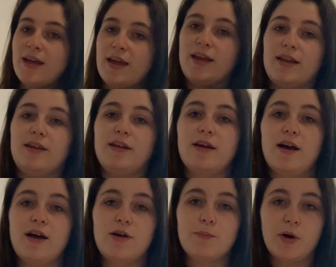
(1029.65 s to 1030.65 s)
in
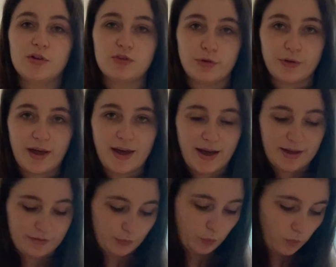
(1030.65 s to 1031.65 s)
muscle there
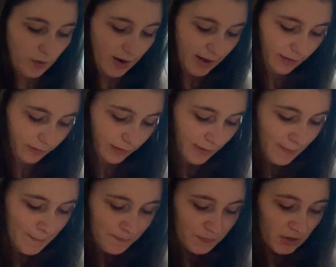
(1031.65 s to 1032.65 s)
as well.
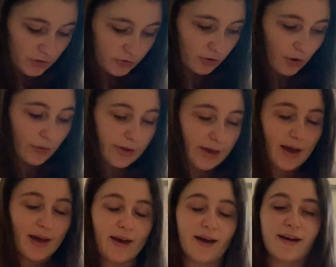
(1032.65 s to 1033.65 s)
So
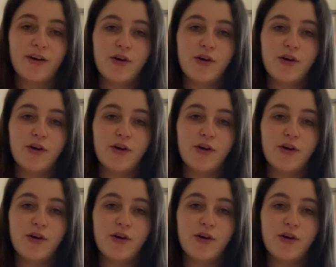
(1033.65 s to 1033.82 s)
yeah,